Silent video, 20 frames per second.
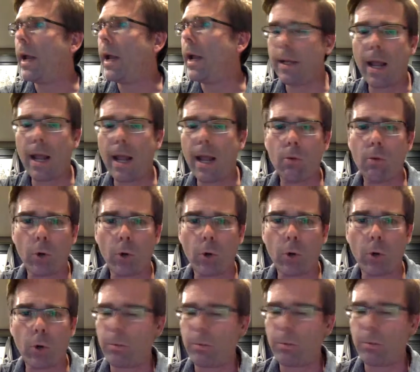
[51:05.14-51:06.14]
it
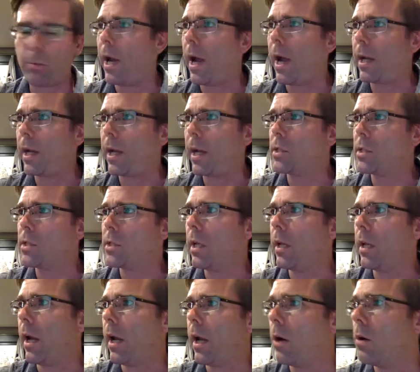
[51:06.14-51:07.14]
worked for me. I can see
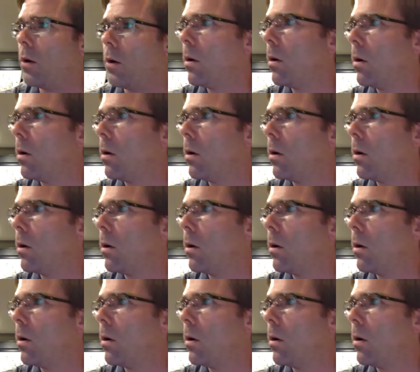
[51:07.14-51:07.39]
it now.